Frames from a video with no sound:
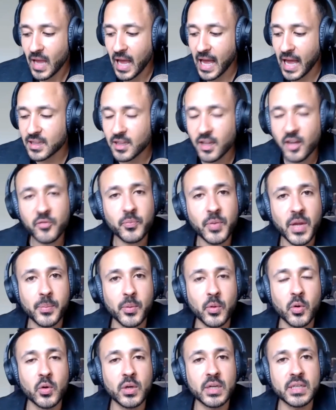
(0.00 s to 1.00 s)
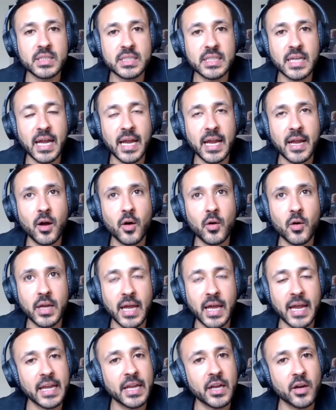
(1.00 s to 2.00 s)
I love people who can say,
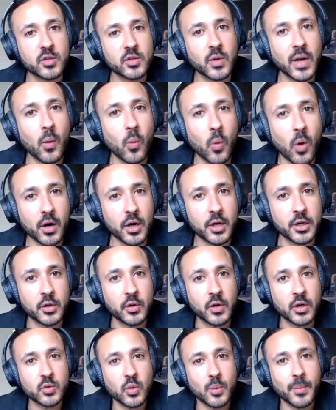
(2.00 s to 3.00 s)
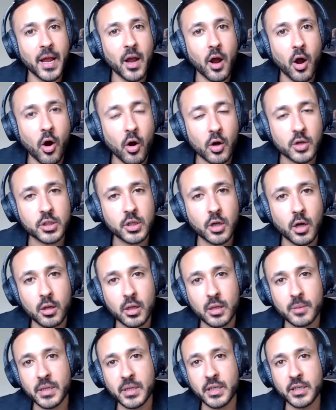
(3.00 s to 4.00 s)
okay, here's what I want to do. Here's what my heart's
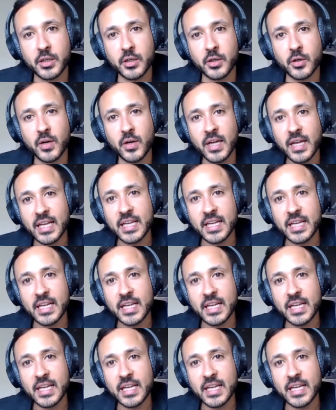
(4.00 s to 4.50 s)
calling me to do.